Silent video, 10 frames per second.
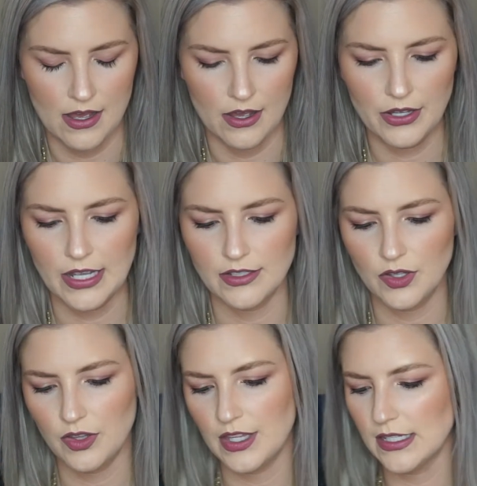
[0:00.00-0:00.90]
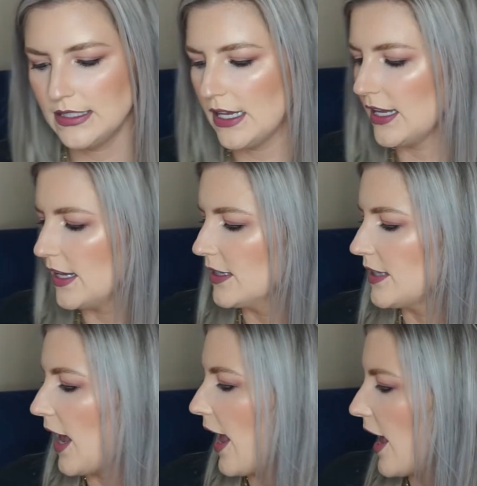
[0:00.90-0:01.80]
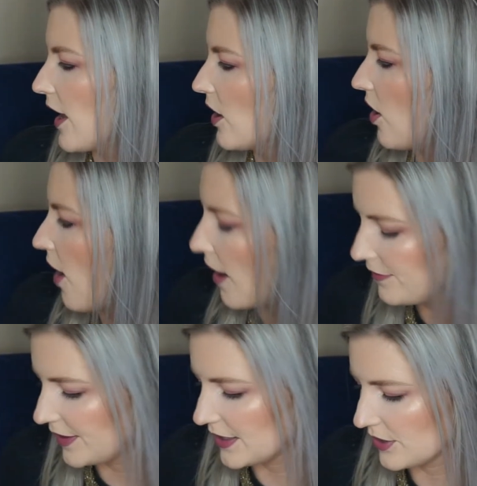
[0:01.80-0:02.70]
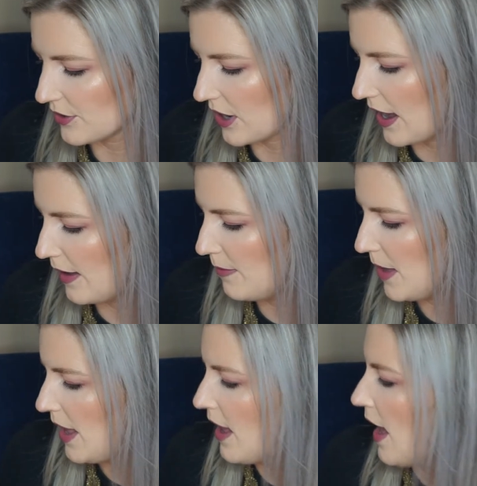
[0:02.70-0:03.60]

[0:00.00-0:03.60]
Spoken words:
Okay, so this is a coffee scrub.